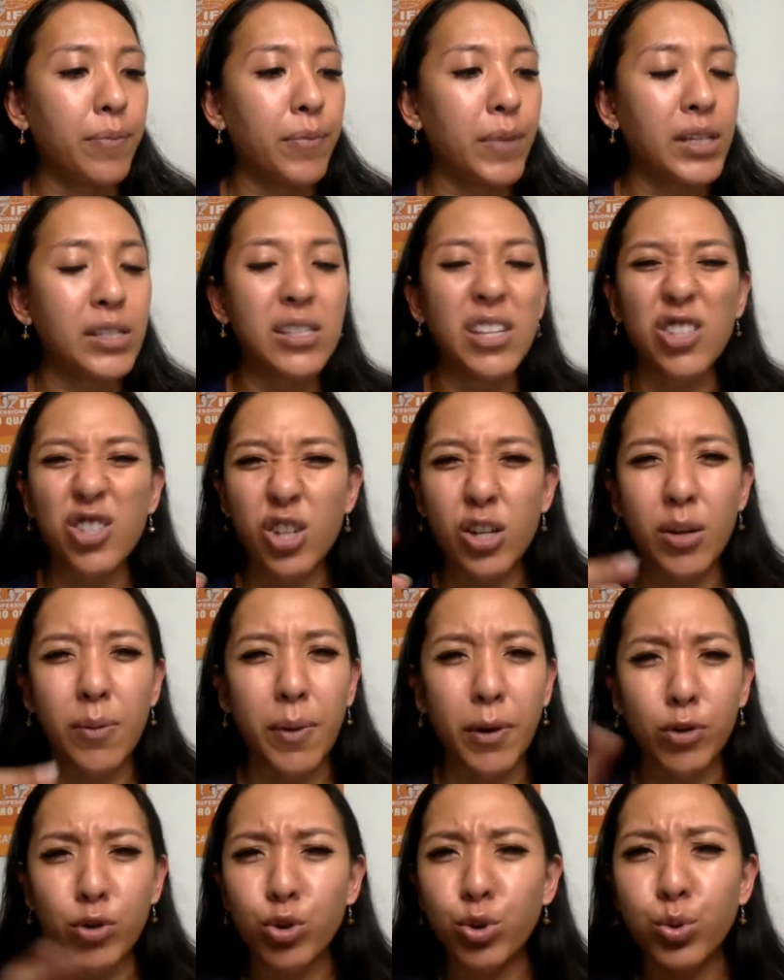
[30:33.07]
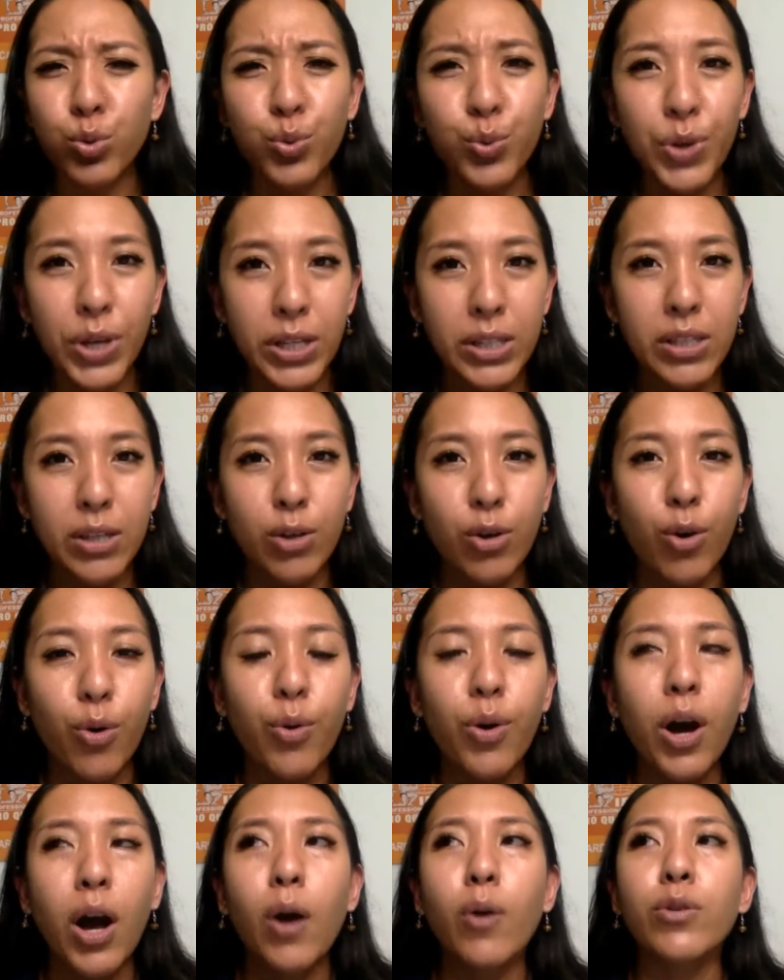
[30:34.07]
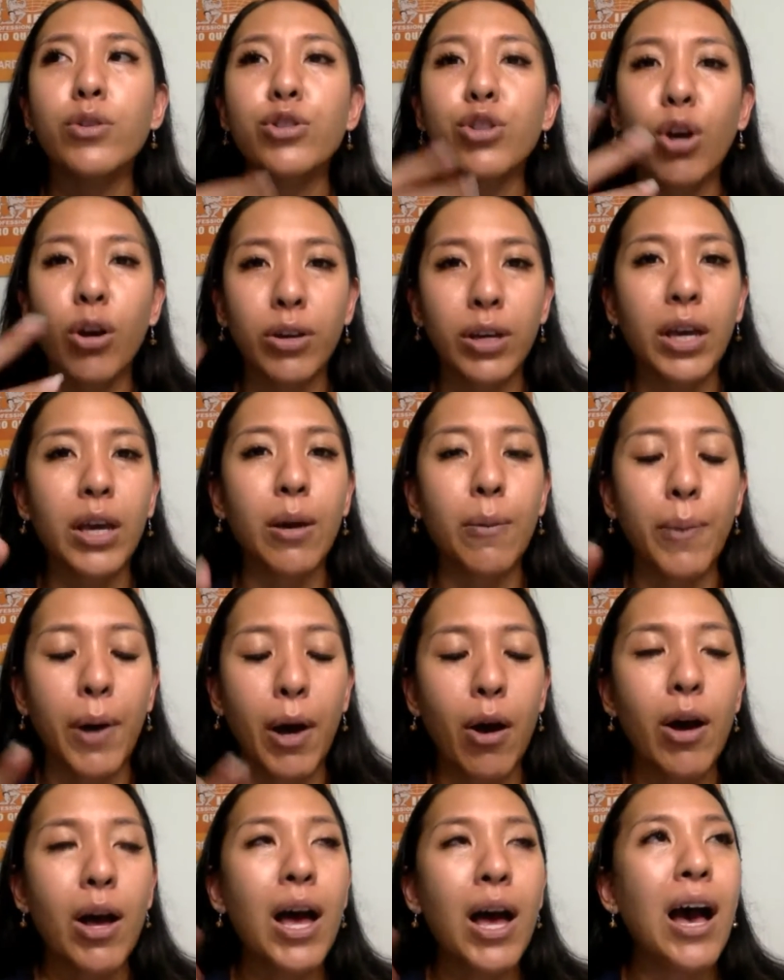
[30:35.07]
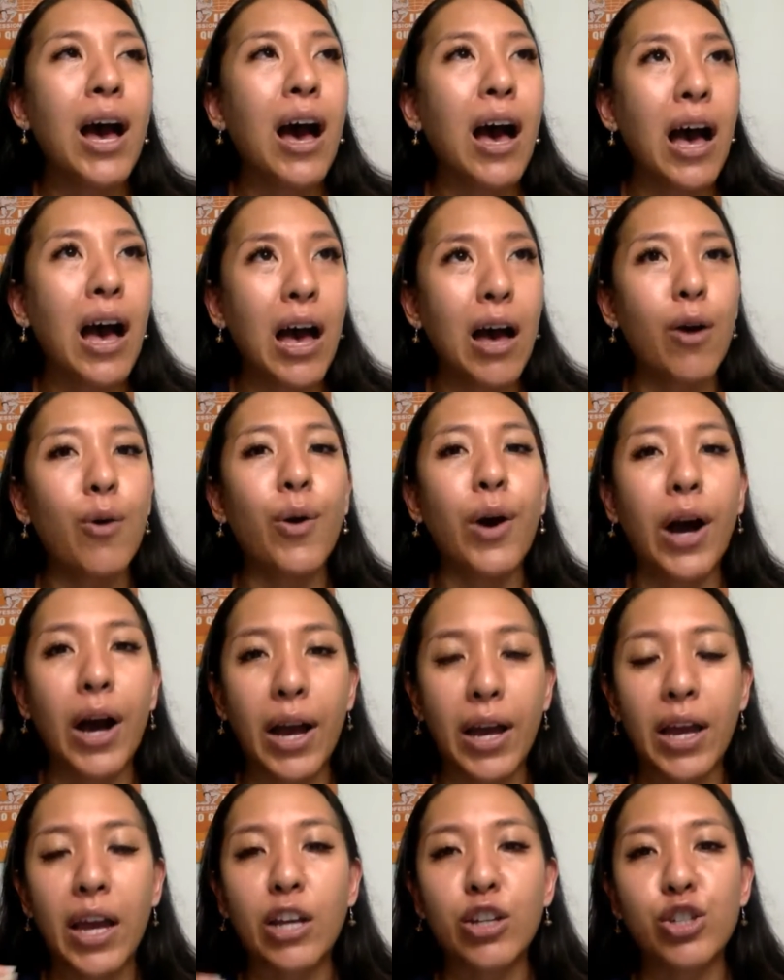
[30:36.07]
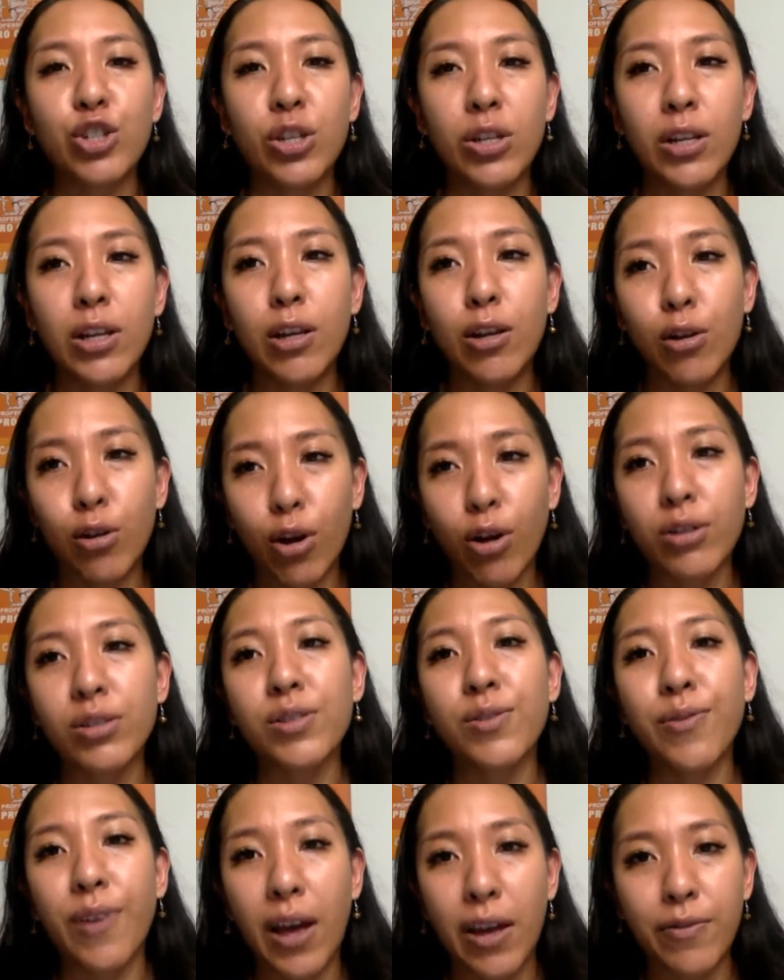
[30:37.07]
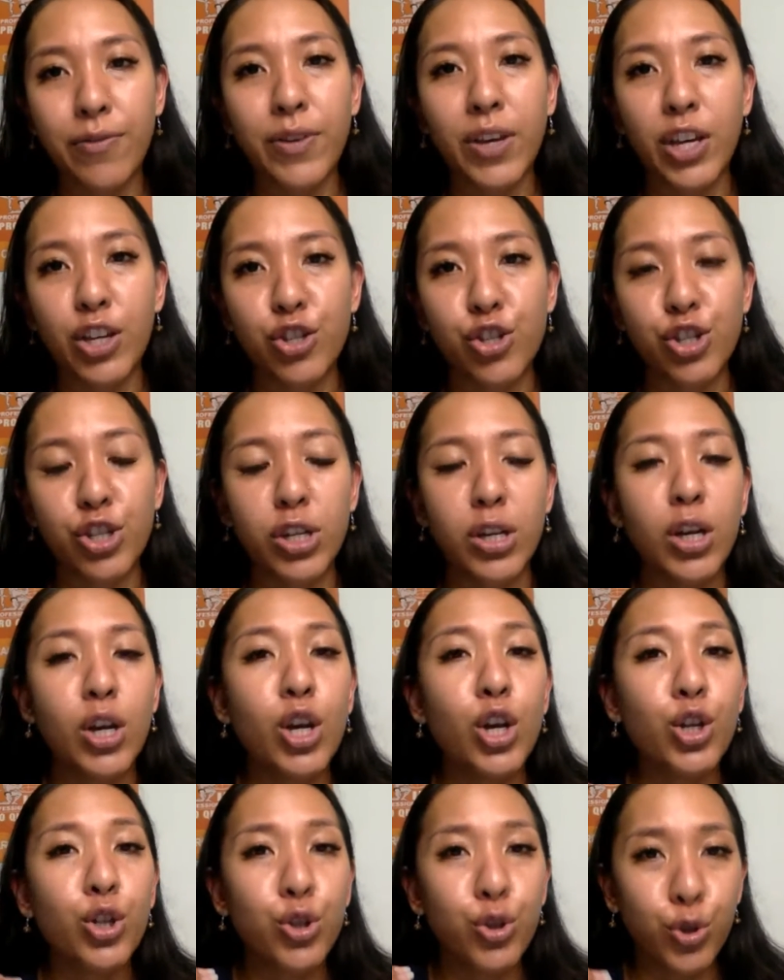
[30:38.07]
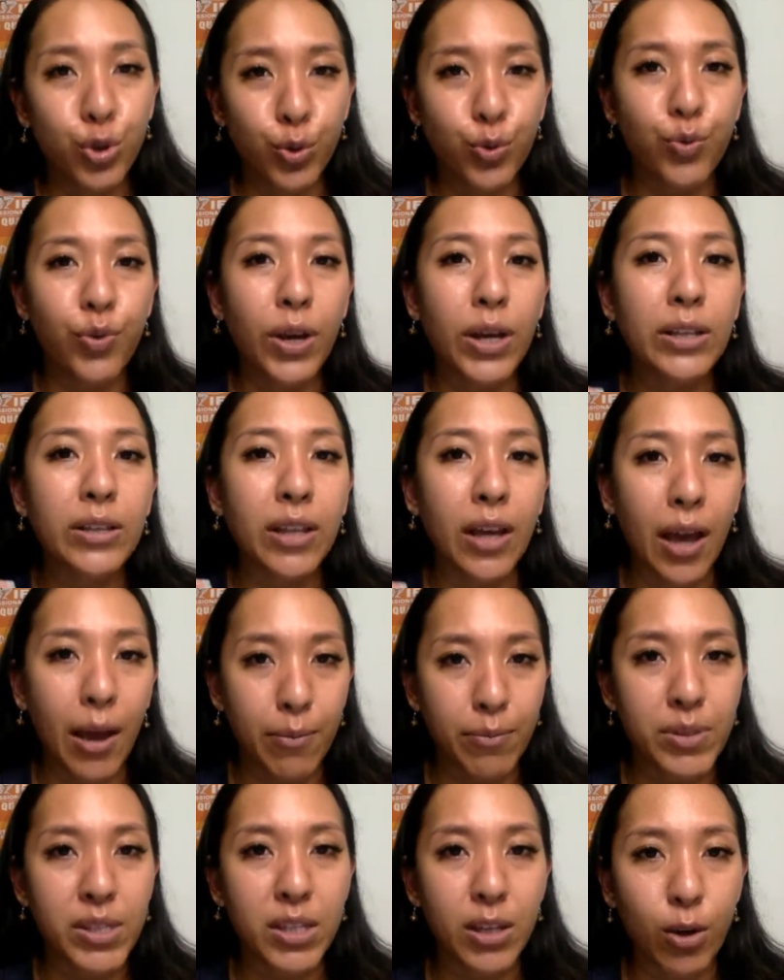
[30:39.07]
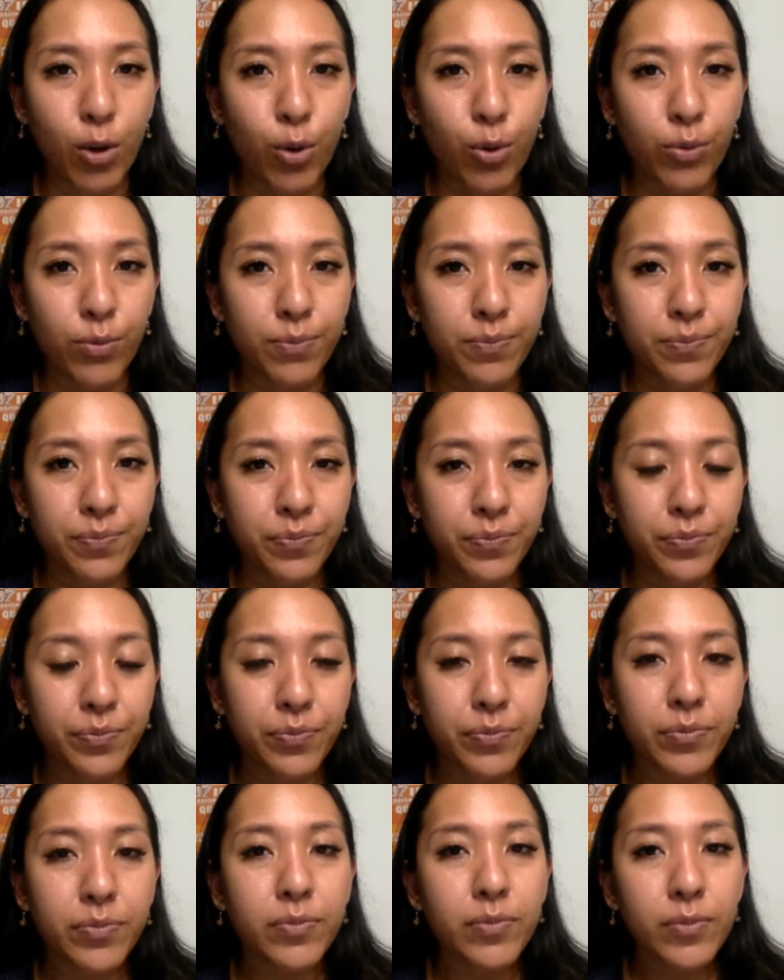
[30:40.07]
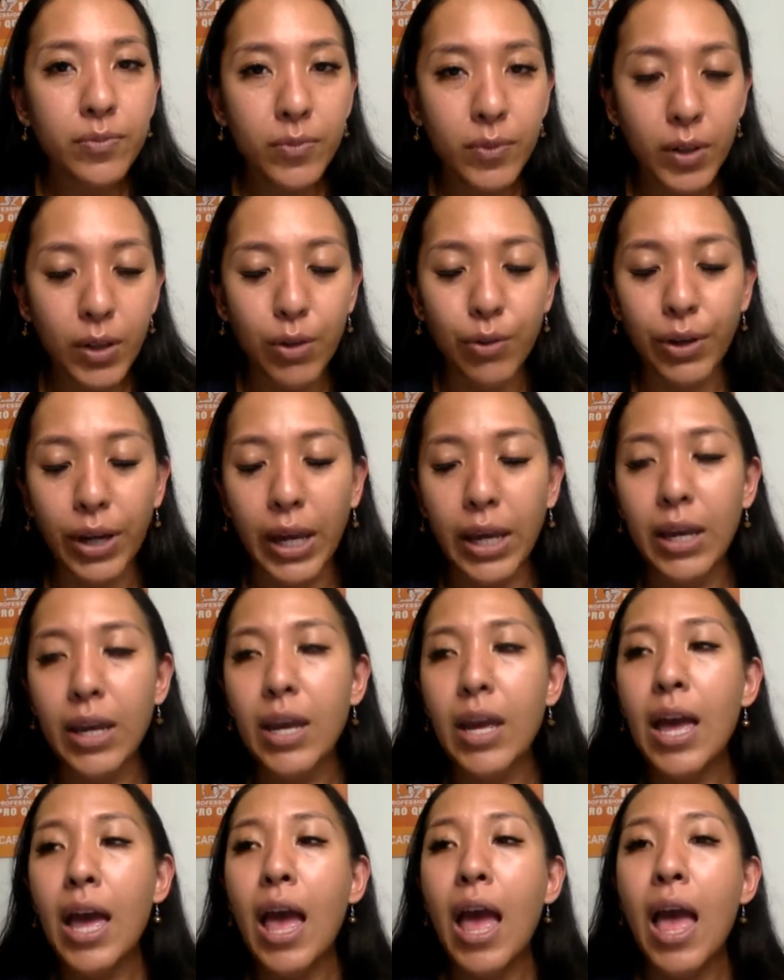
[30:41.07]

My session about 2 weeks ago, I was talking about how I actually lost 5 kg during the MCO. Okay,